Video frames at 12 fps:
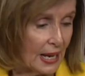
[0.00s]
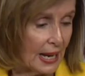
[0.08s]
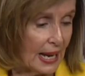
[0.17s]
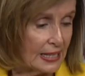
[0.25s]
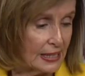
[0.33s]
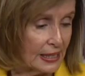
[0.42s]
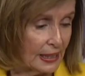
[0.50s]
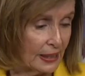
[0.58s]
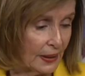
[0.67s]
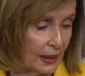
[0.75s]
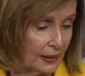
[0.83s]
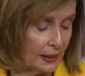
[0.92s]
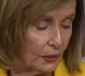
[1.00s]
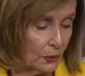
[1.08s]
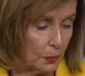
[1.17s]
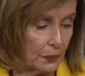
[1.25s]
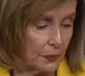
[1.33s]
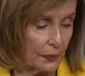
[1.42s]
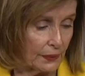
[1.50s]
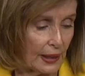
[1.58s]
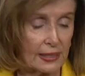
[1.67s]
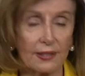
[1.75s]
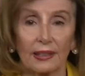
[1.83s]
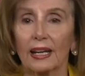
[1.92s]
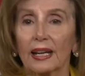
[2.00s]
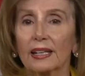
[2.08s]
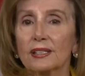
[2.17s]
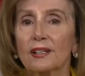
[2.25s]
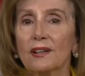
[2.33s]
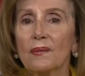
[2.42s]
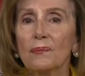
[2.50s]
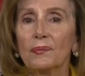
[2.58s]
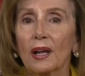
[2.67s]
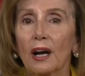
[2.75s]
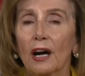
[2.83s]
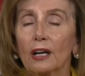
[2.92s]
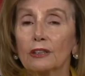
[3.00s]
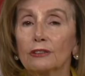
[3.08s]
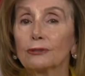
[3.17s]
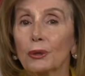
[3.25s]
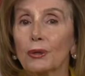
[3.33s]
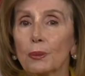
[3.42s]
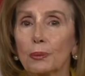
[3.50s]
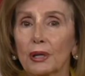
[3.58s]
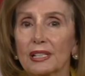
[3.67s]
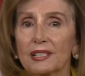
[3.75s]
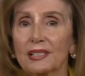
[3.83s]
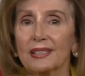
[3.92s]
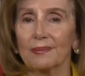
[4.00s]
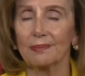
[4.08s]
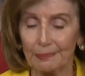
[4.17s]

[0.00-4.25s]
And I hope that that's the case for the president.